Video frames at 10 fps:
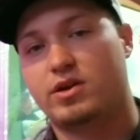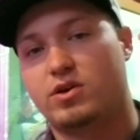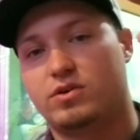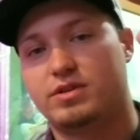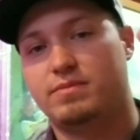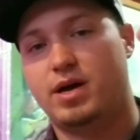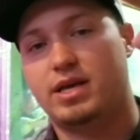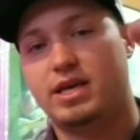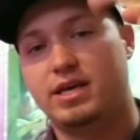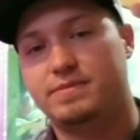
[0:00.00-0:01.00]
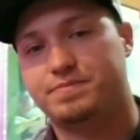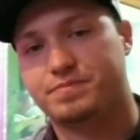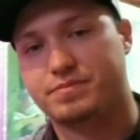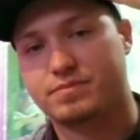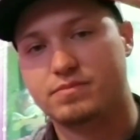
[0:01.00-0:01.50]
Golden Monkey,
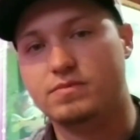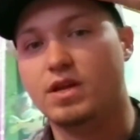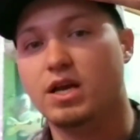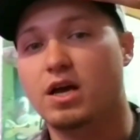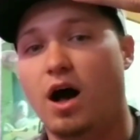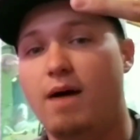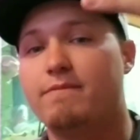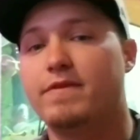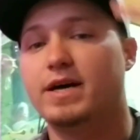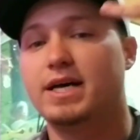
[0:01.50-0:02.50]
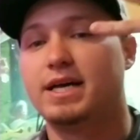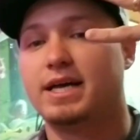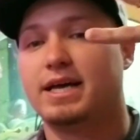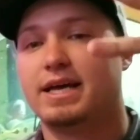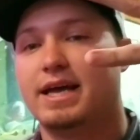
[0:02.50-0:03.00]
Confa,
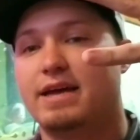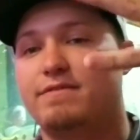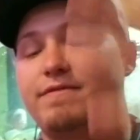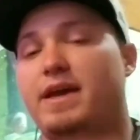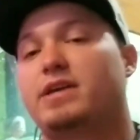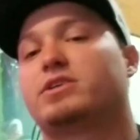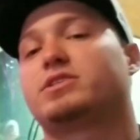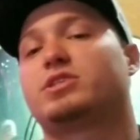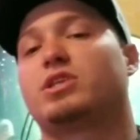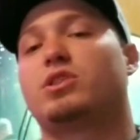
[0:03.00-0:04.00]
and faders.